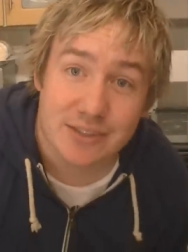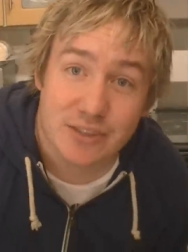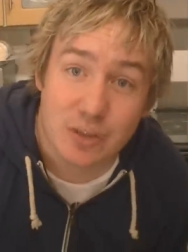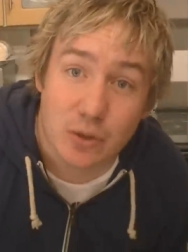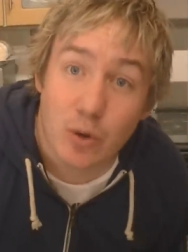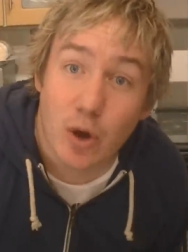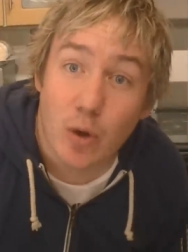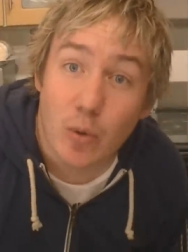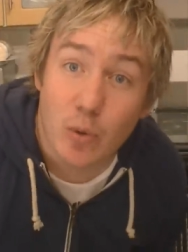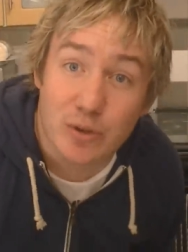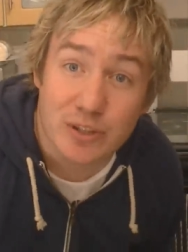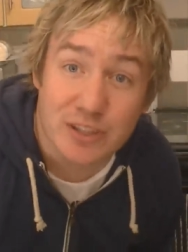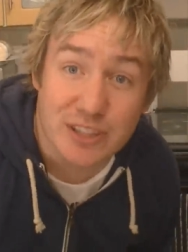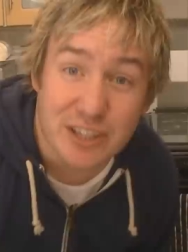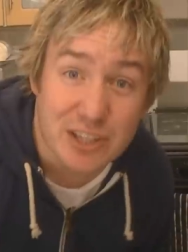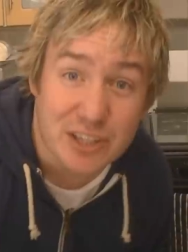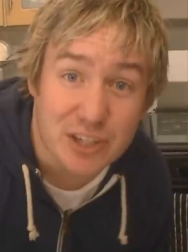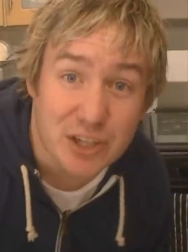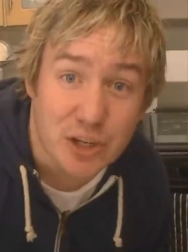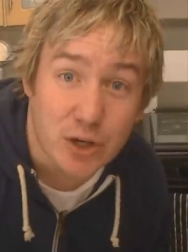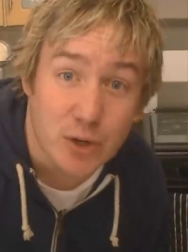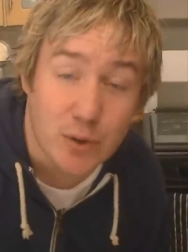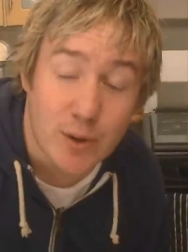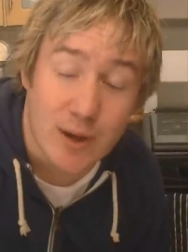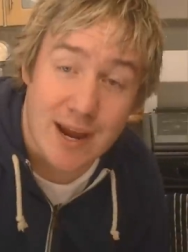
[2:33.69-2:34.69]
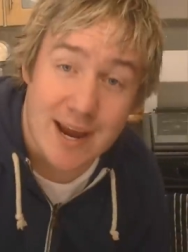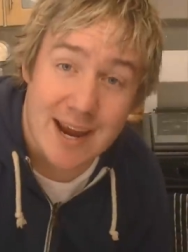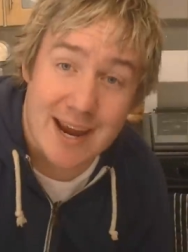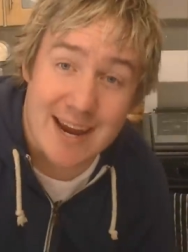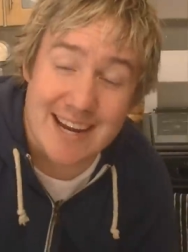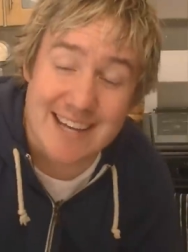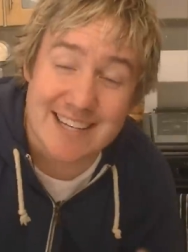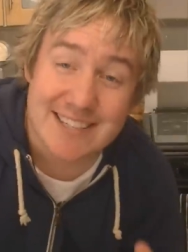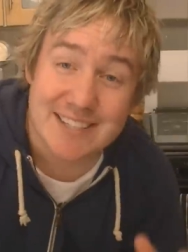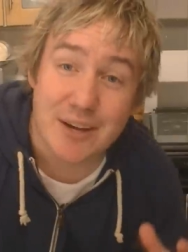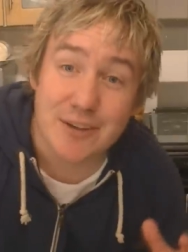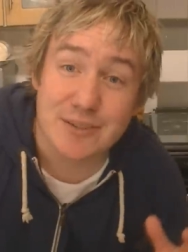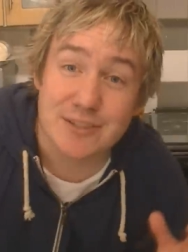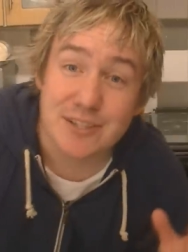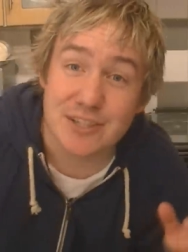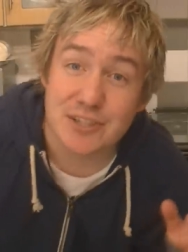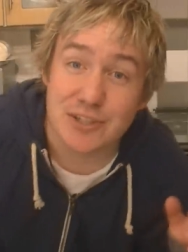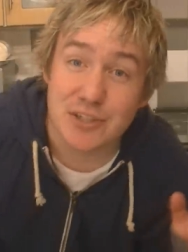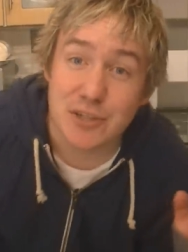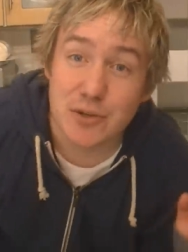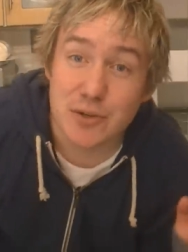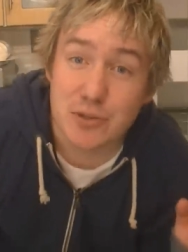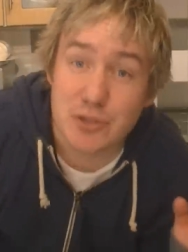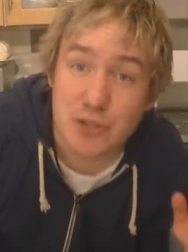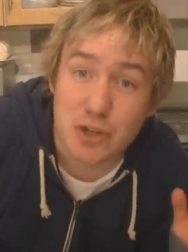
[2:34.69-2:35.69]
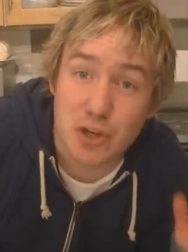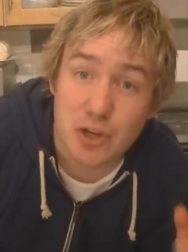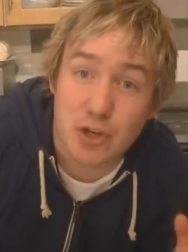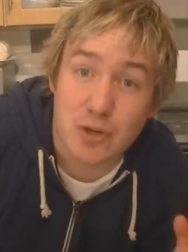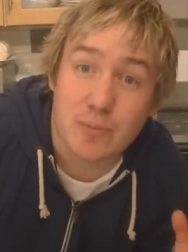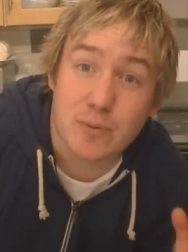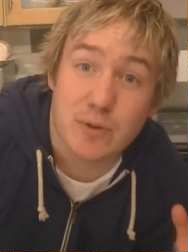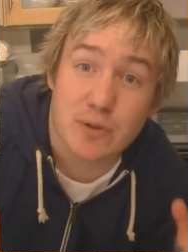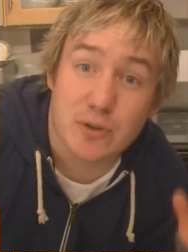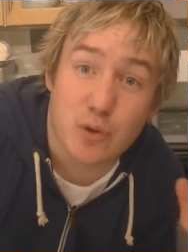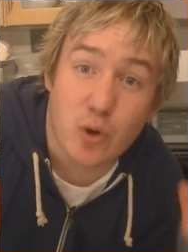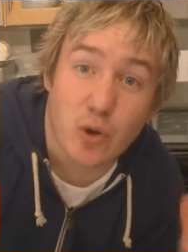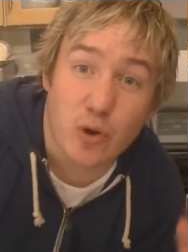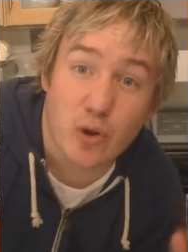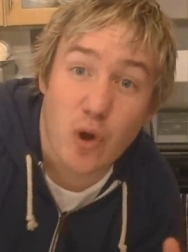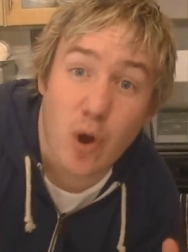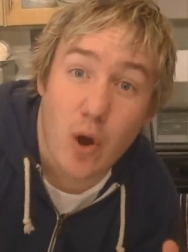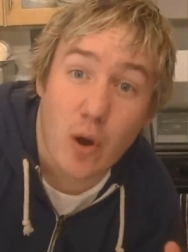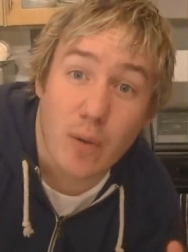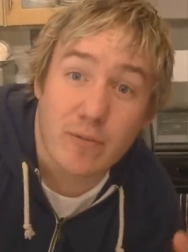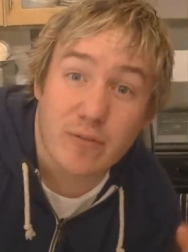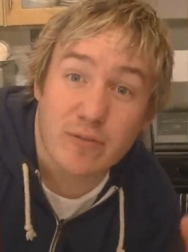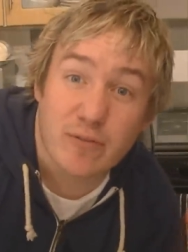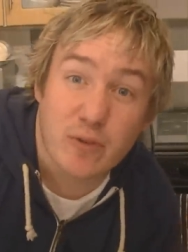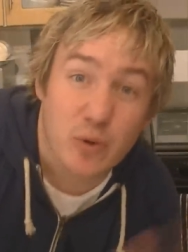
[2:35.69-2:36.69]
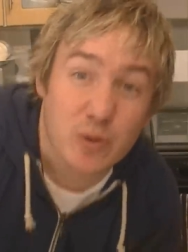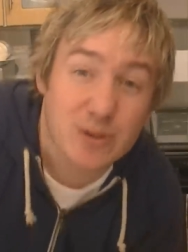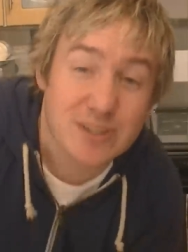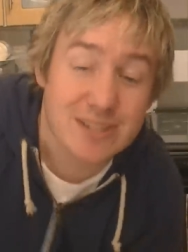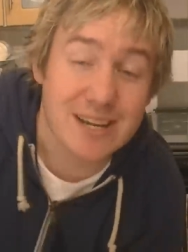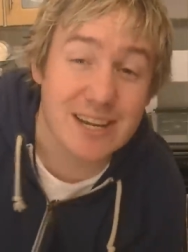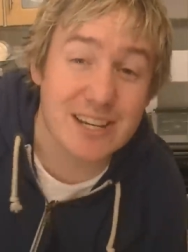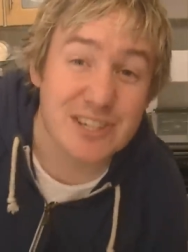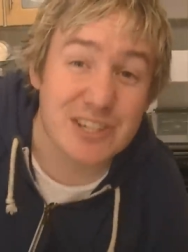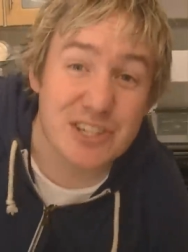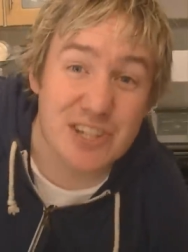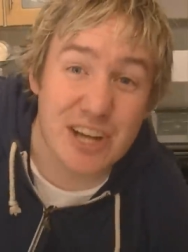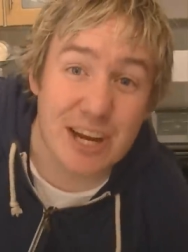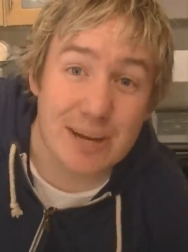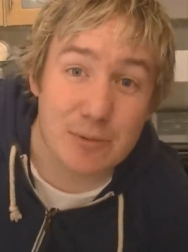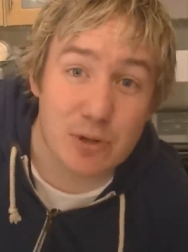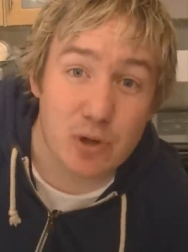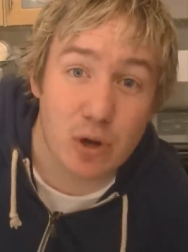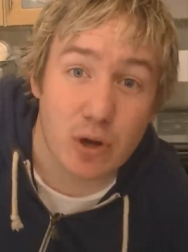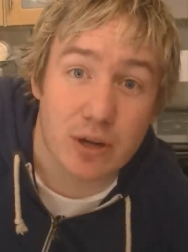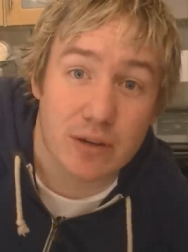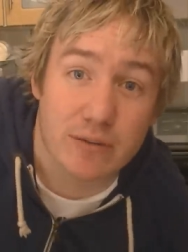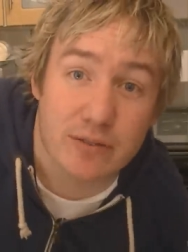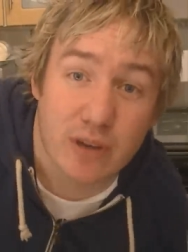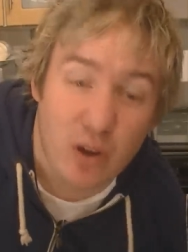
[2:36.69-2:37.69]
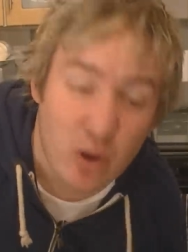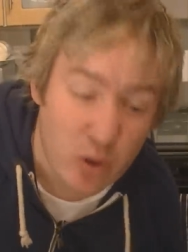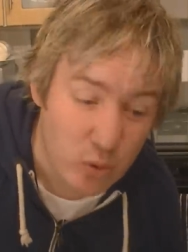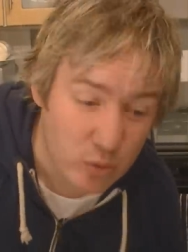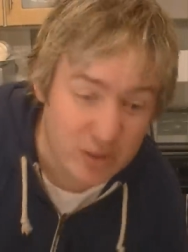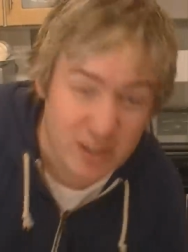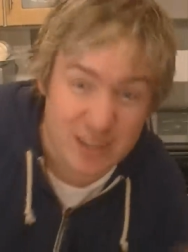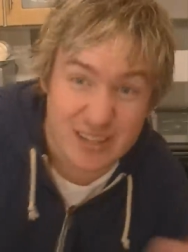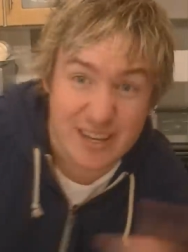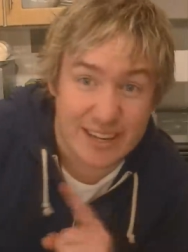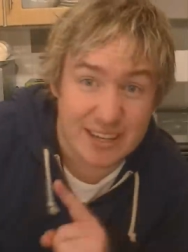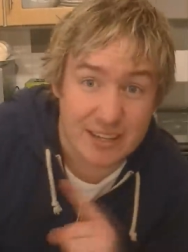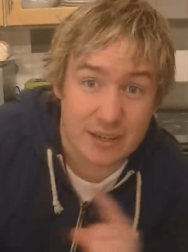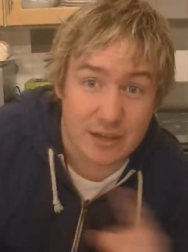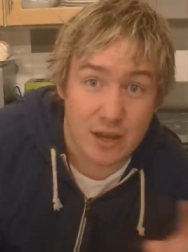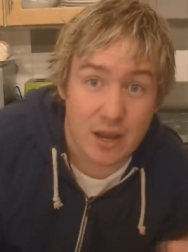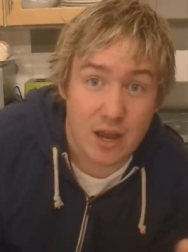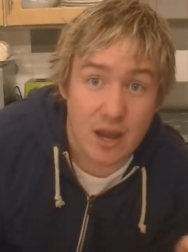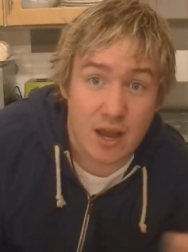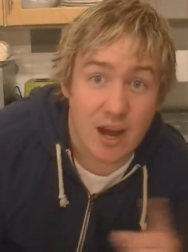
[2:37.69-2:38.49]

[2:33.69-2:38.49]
So what I want you to do is go to youtube.com/Jamie Oliver, or the link